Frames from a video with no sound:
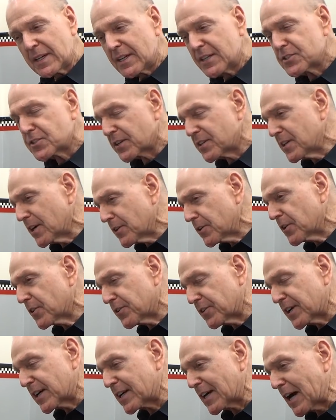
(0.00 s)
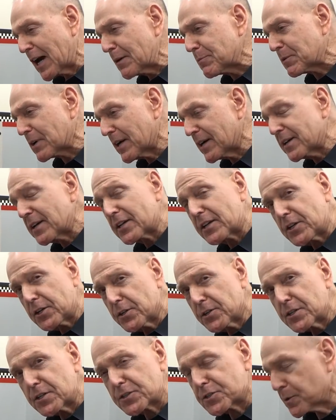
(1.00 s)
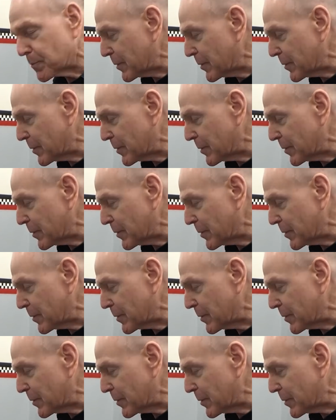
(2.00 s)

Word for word: is another thing I'm kind of curious